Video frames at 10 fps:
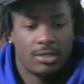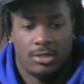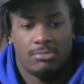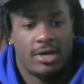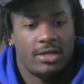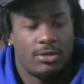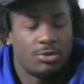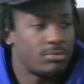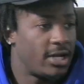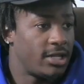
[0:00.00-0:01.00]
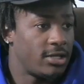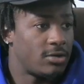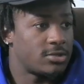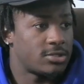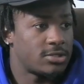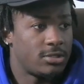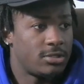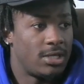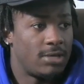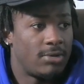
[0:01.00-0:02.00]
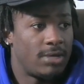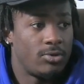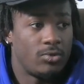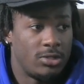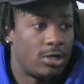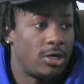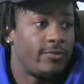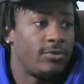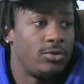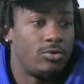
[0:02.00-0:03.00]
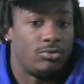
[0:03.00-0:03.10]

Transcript: you might know somebody else that might be willing to offer you